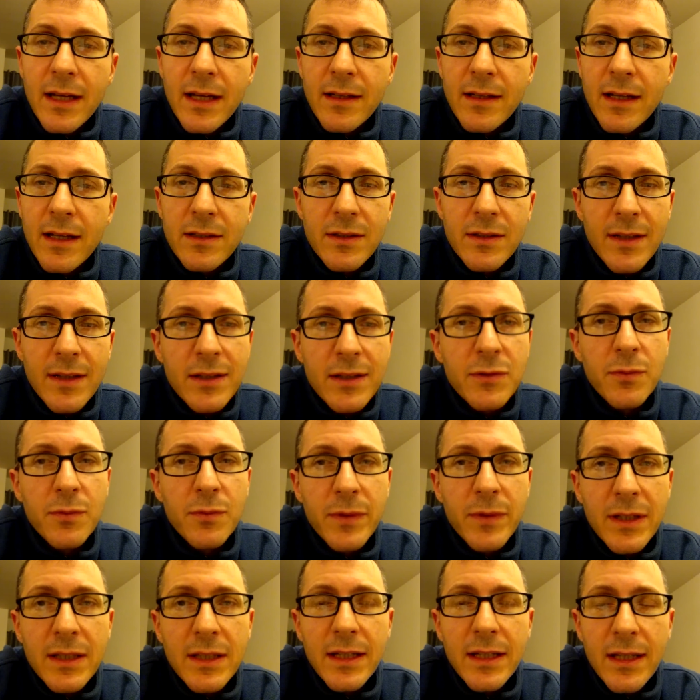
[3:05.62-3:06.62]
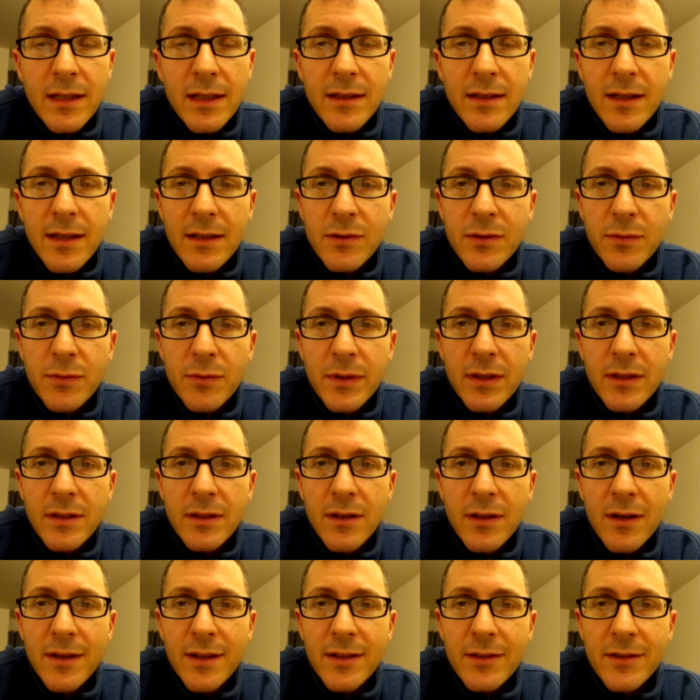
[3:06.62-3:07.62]
that's really it. That's really
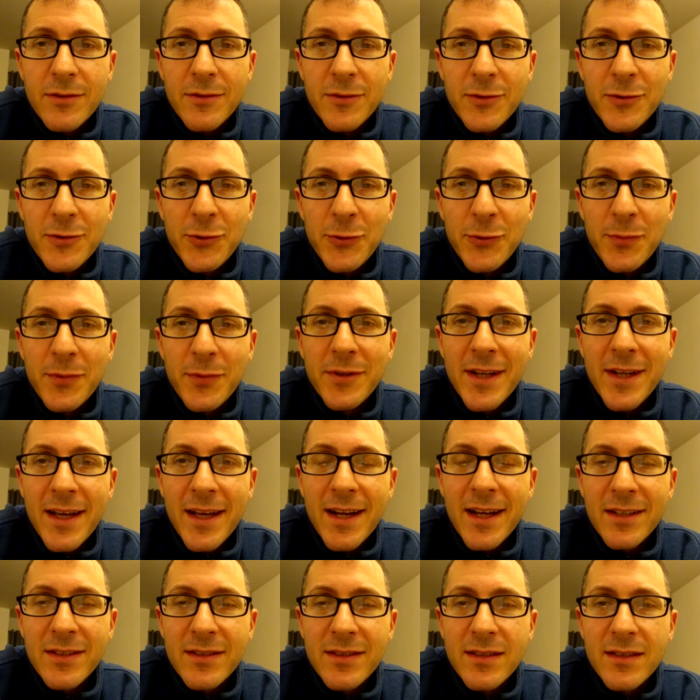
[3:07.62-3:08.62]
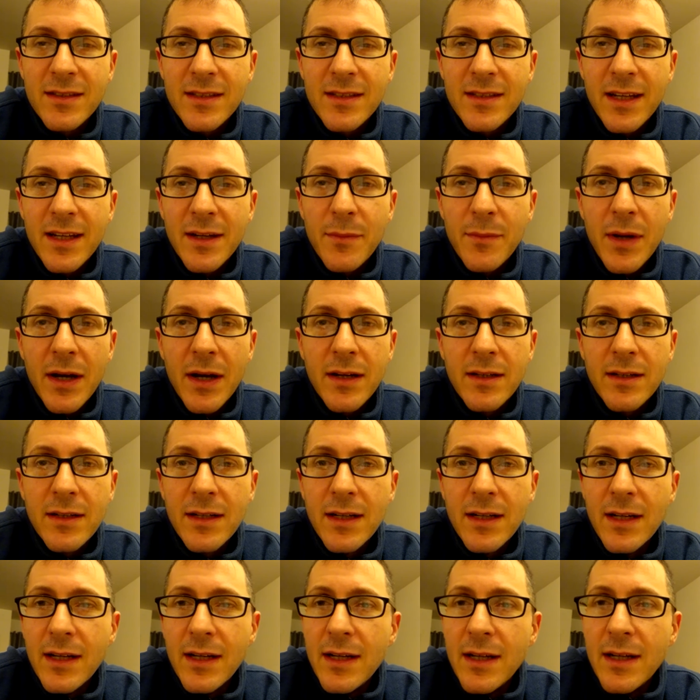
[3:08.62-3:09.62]
all that Super Dad has to say about it.
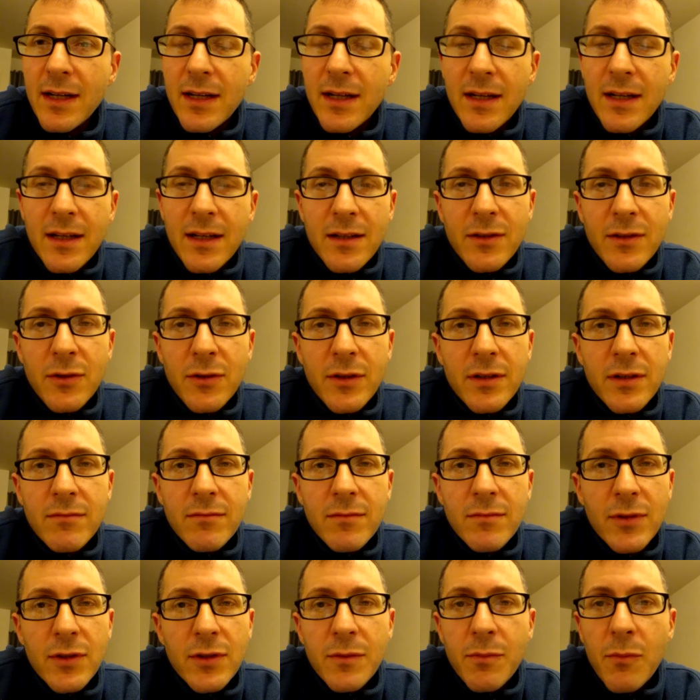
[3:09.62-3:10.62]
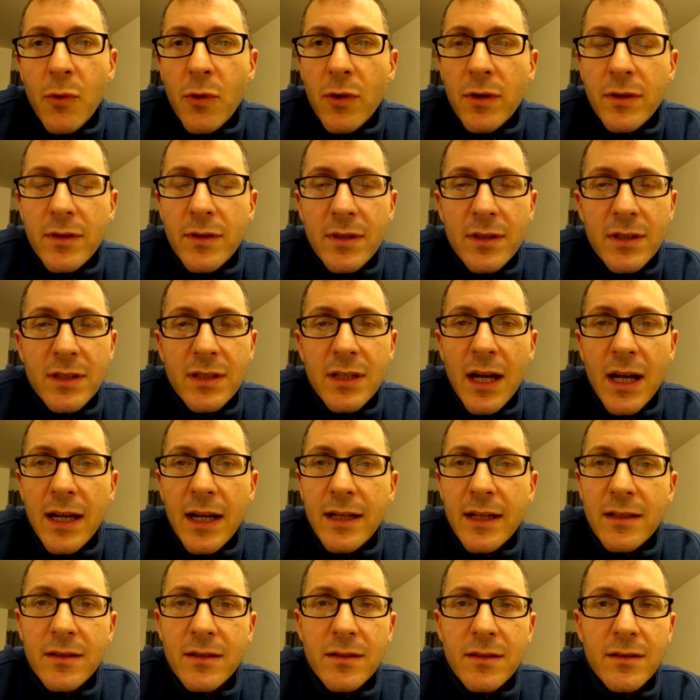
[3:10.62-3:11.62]
You can look more at the
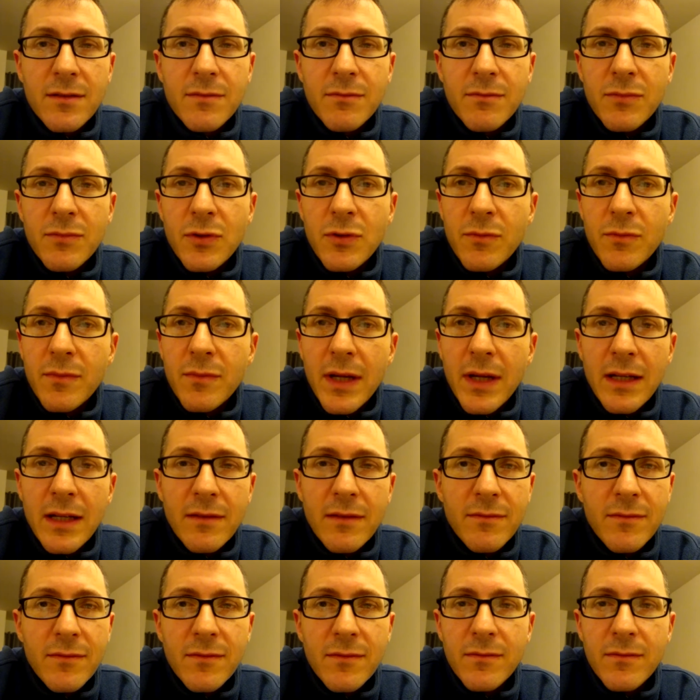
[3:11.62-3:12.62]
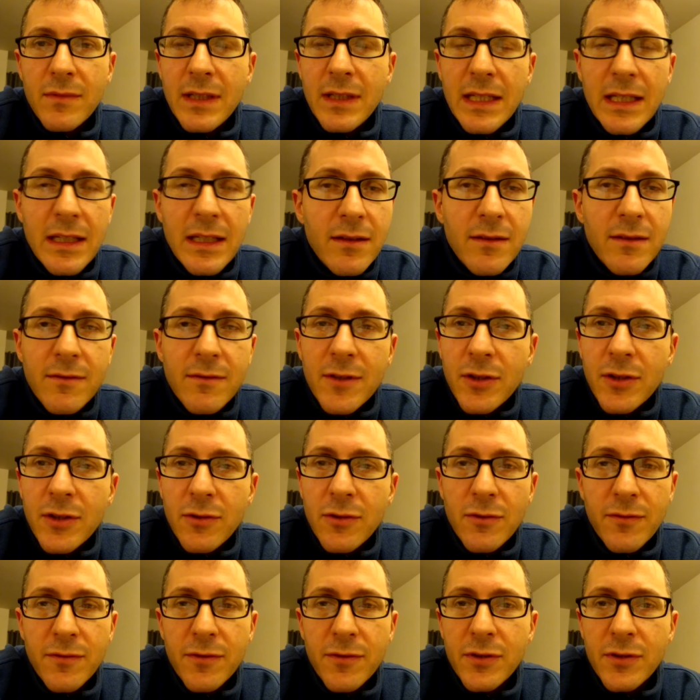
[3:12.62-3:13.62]
science. You may need
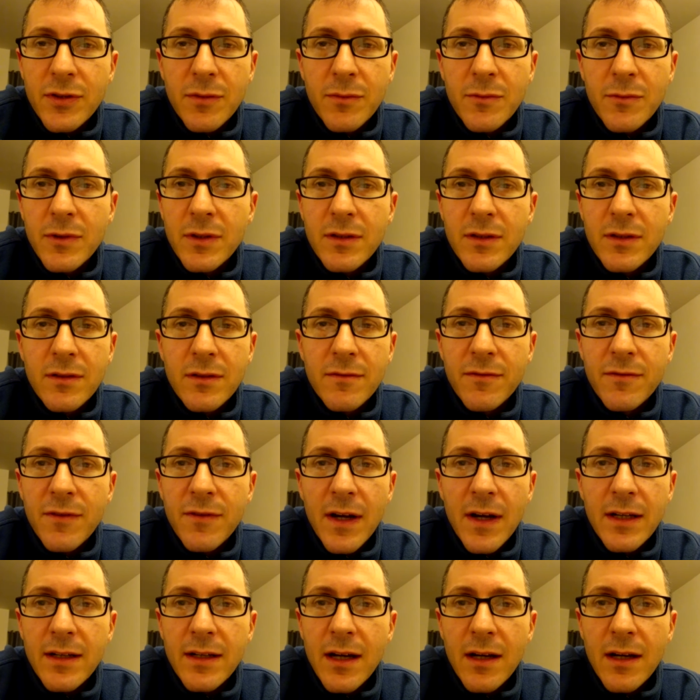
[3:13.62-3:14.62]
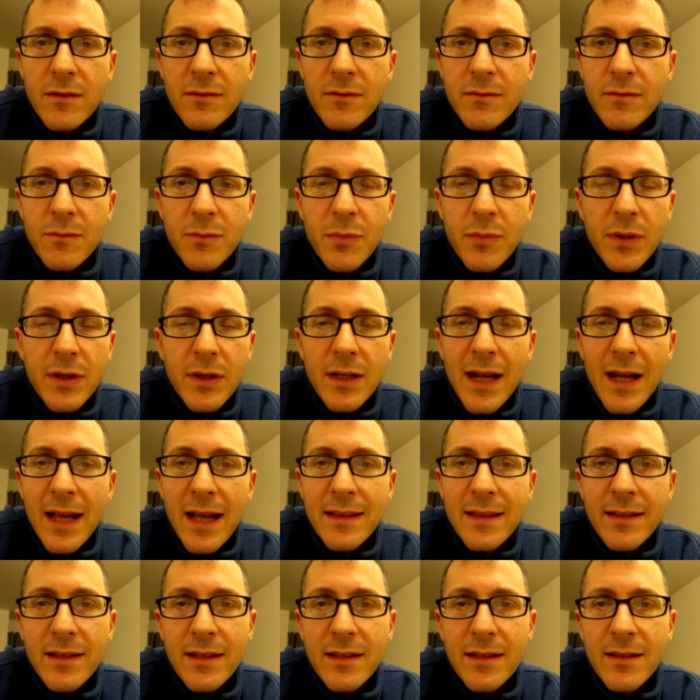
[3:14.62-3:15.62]
to, for some reason, find out, but
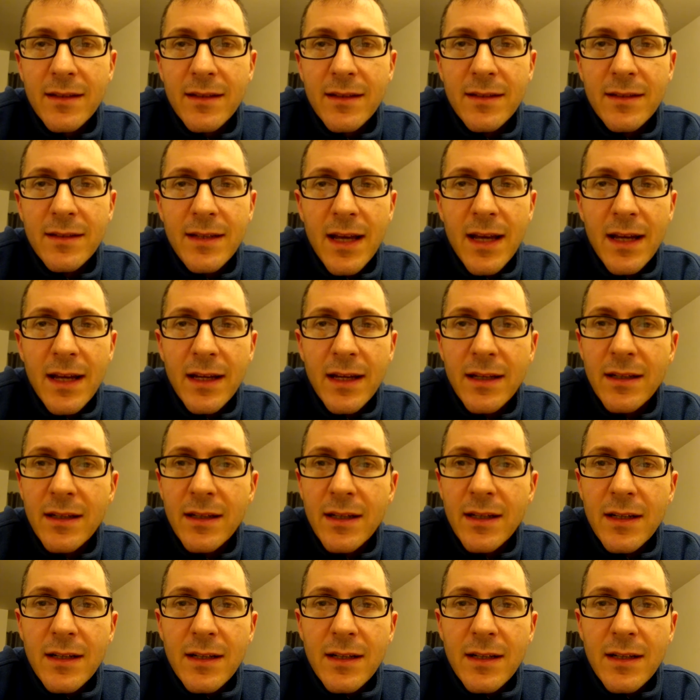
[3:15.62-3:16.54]
at the end of the day,